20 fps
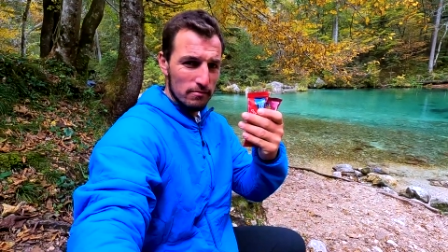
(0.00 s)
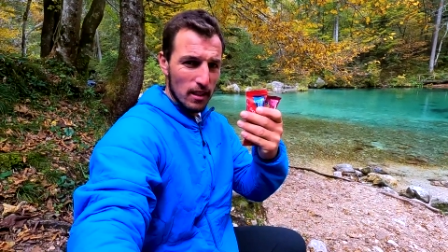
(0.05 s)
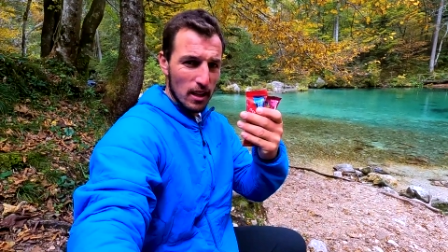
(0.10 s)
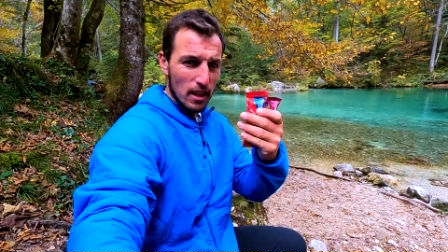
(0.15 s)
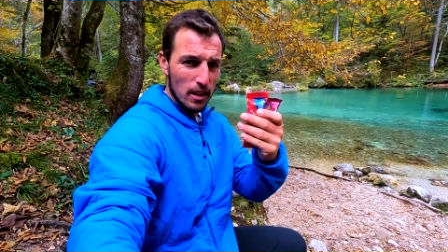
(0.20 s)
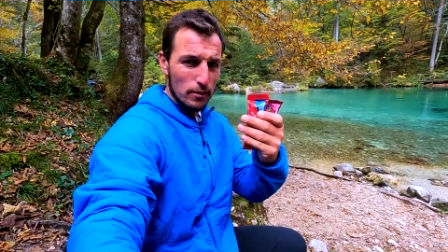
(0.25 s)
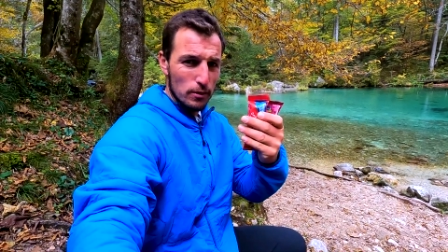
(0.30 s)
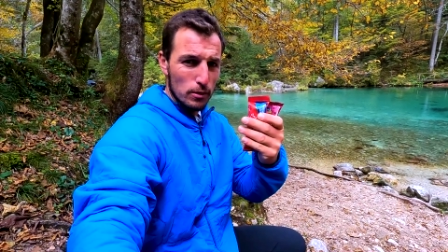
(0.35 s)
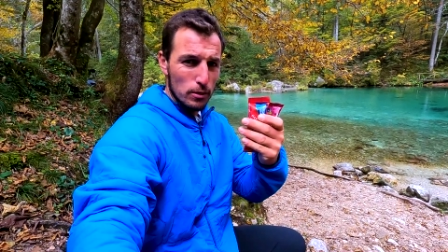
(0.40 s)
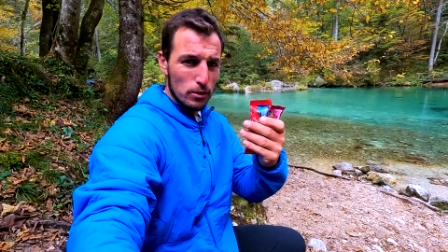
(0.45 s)

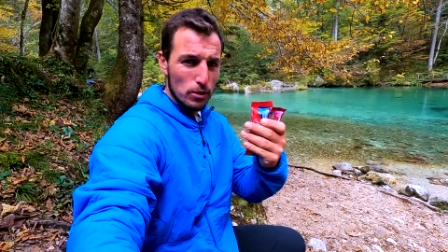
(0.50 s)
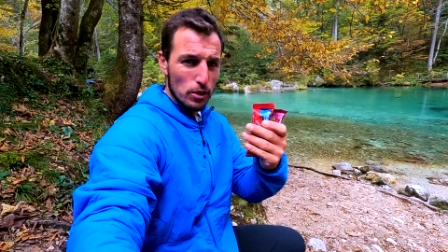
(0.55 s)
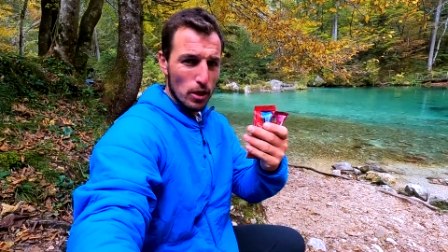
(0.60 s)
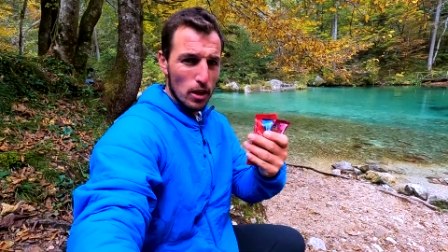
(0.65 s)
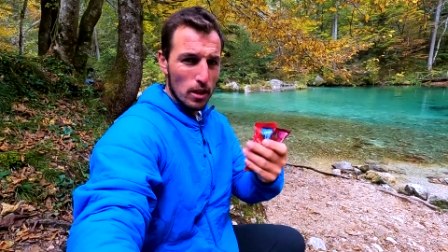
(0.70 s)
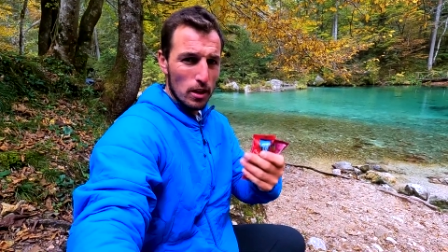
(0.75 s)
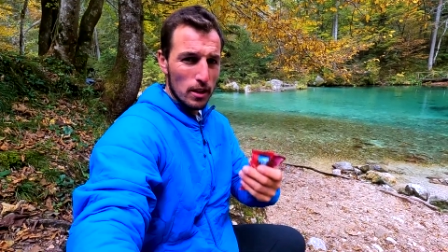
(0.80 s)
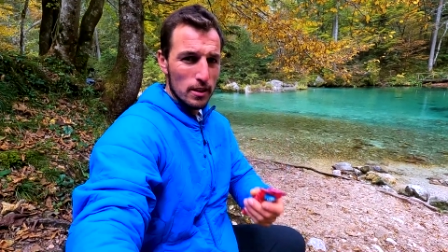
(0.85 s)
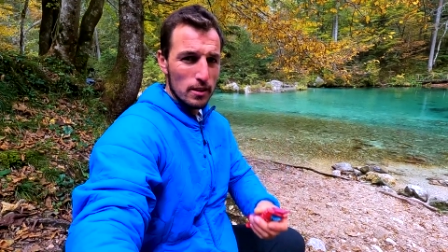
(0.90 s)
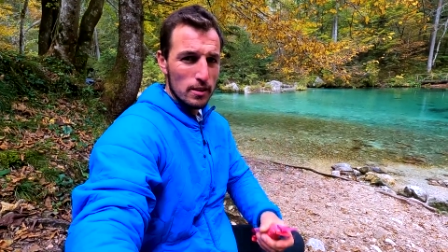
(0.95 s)
I have 2
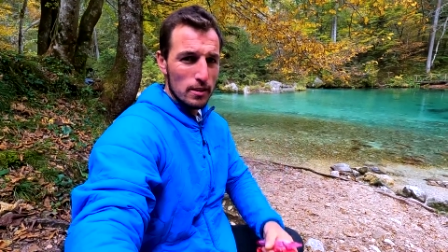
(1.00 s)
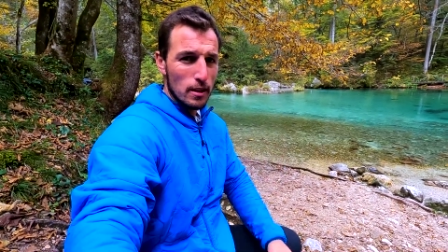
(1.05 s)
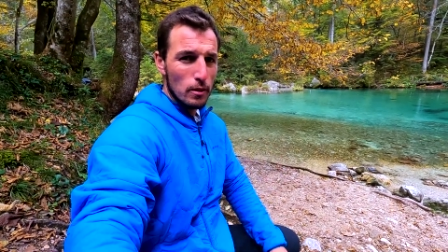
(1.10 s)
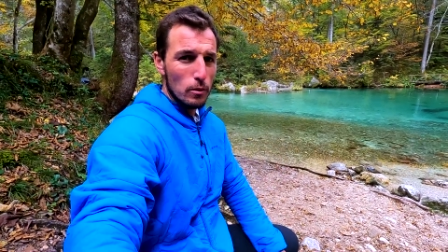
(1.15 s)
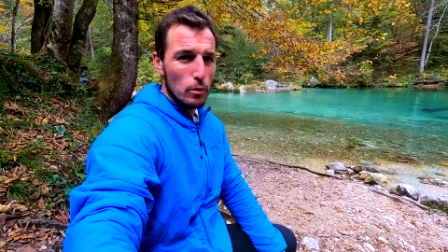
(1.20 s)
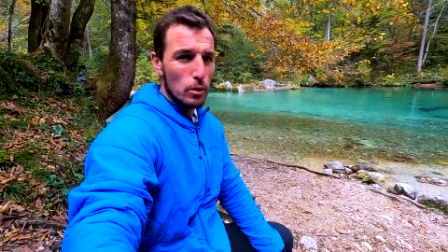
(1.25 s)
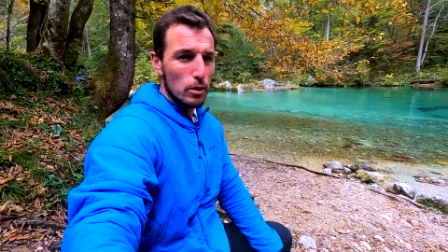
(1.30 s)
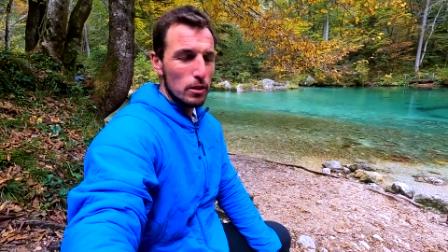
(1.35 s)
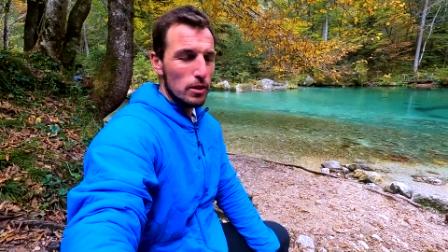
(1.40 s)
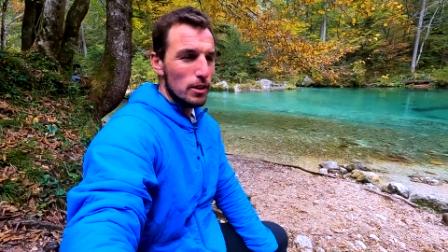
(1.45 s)
chocolates,
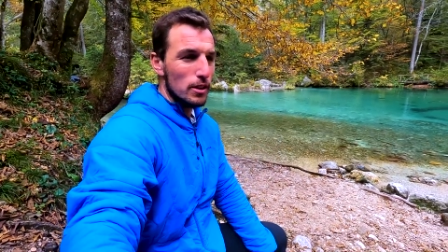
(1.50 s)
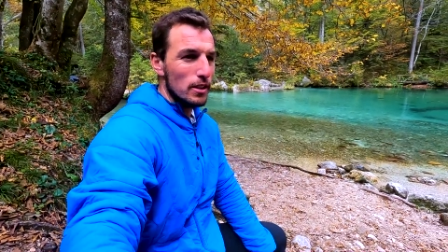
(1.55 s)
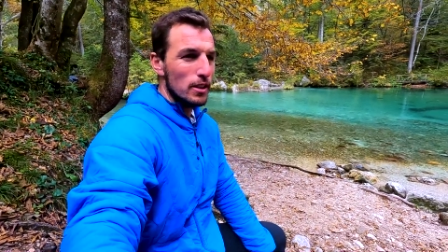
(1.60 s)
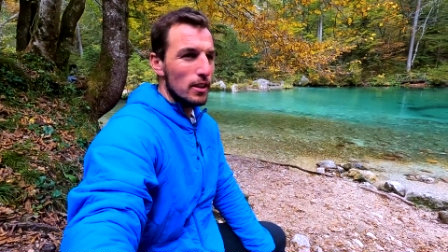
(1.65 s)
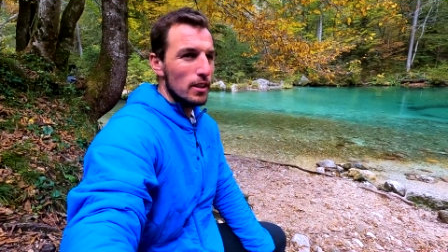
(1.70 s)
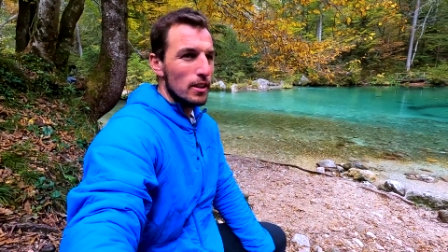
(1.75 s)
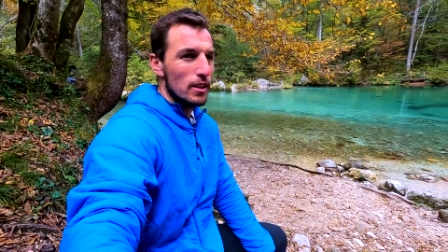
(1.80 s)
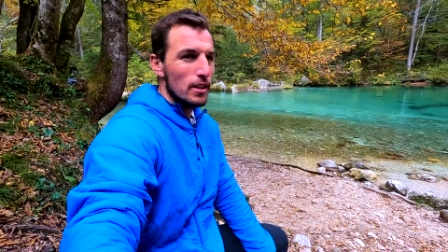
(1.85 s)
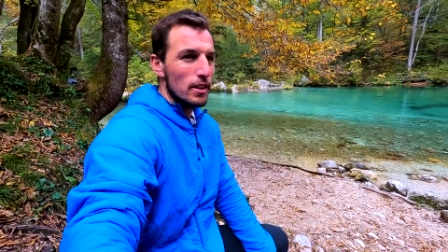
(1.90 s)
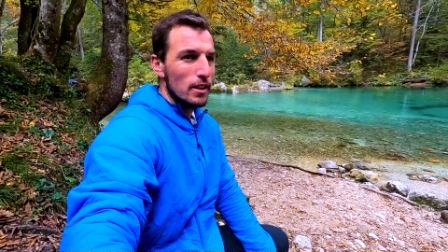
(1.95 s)
some water,
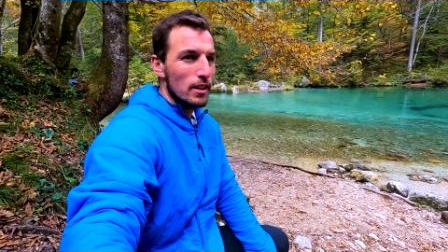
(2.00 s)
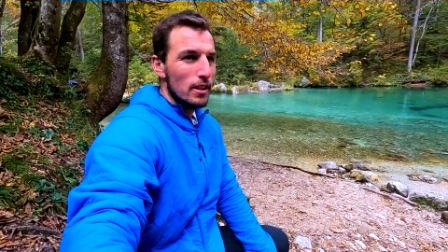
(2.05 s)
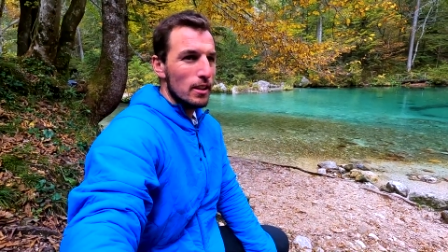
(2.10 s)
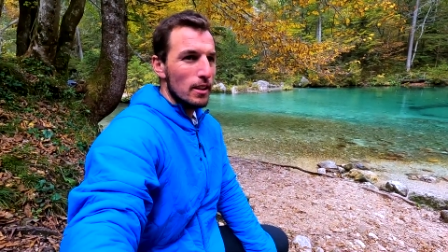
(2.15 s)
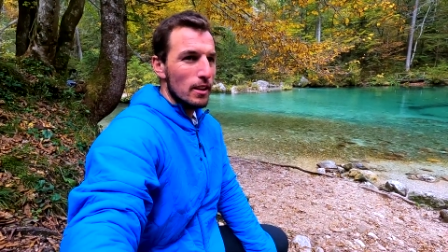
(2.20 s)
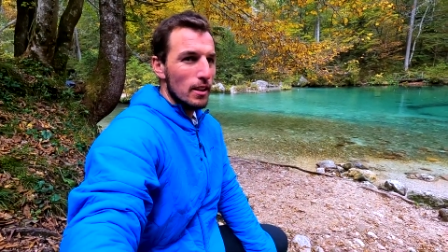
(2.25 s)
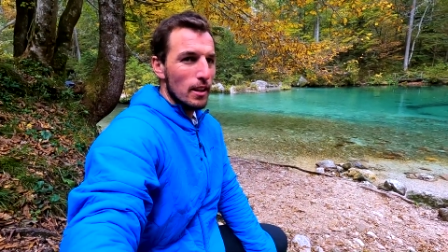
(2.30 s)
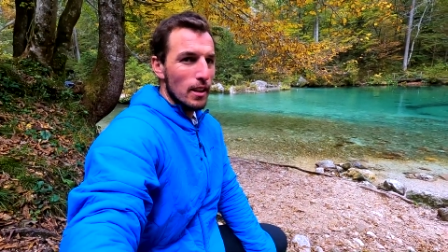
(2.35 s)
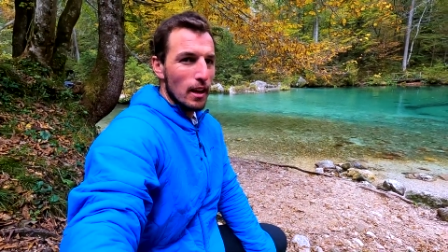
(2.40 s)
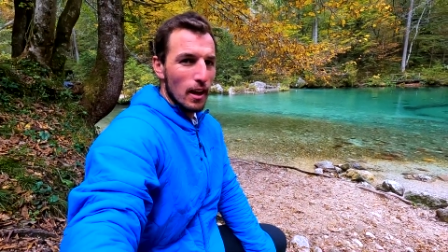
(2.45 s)

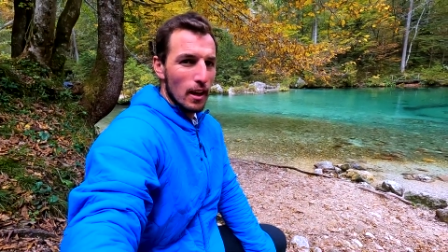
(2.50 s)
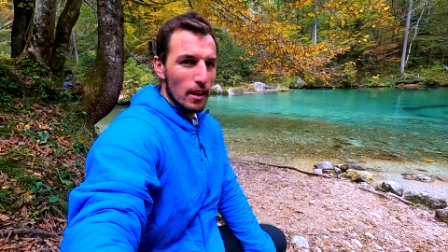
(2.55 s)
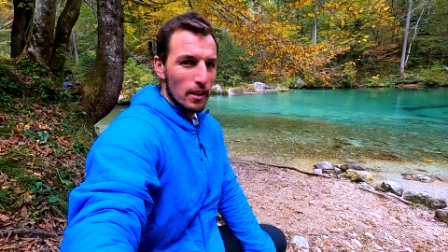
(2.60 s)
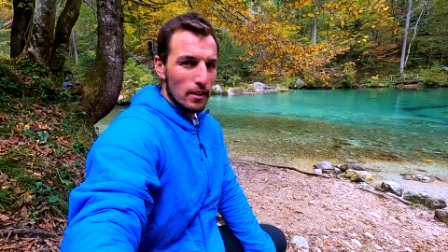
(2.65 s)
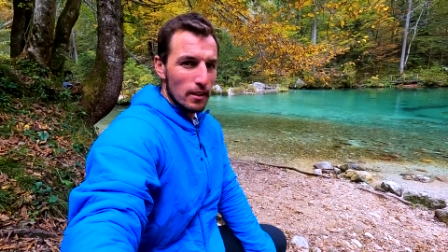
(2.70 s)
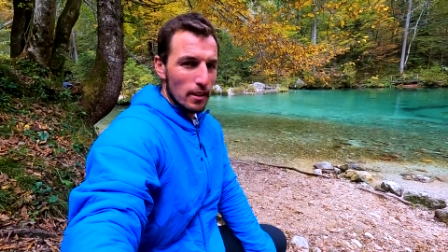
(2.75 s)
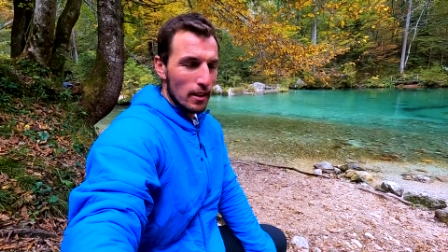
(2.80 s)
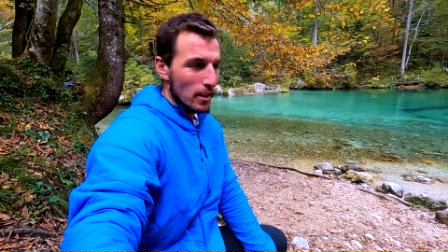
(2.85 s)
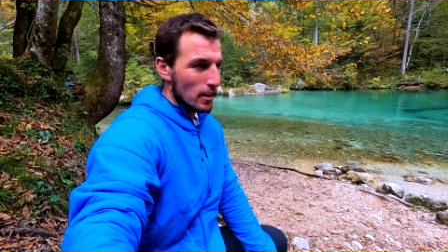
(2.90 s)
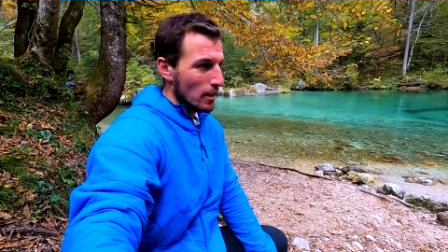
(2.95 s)

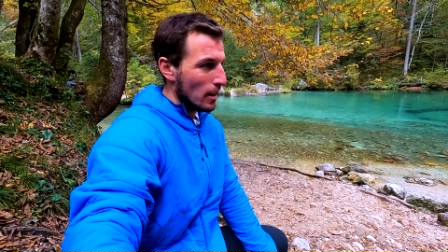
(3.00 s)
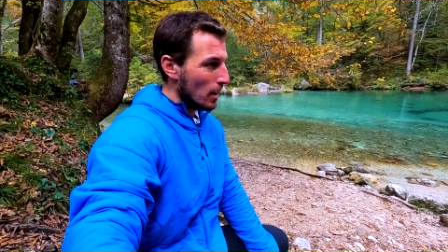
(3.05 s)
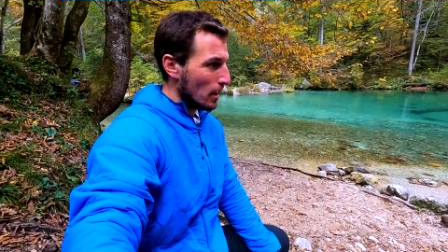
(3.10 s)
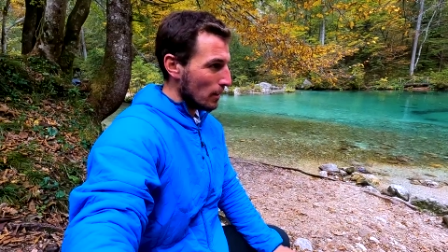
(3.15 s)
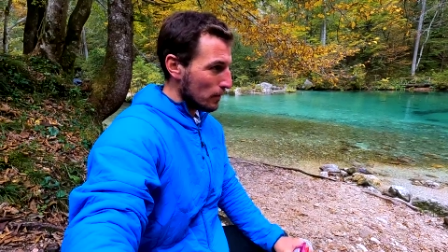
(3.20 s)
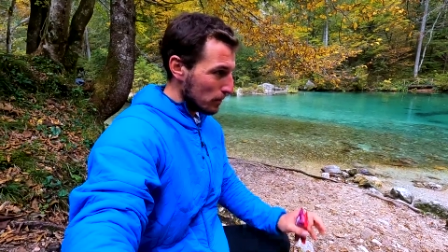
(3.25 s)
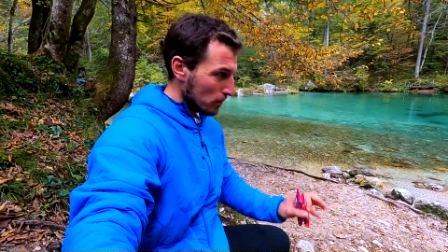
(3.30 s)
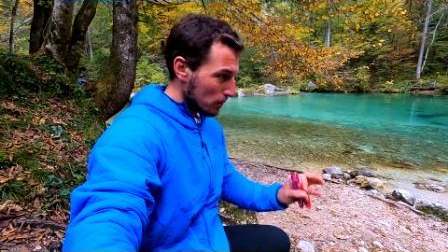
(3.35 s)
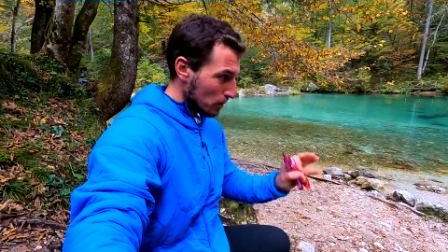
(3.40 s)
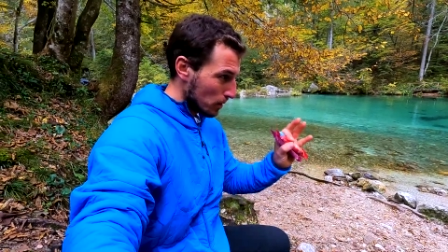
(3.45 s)
and then I
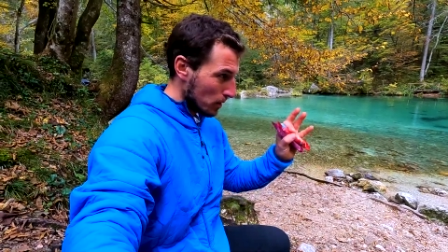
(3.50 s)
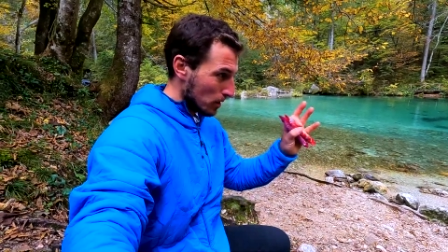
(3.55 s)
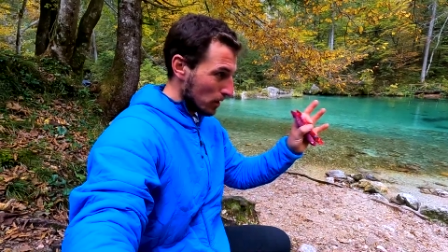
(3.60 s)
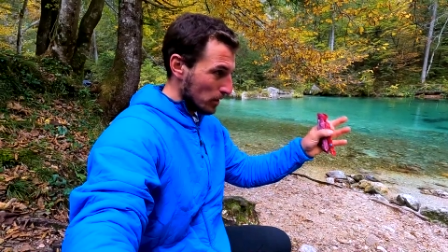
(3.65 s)
have to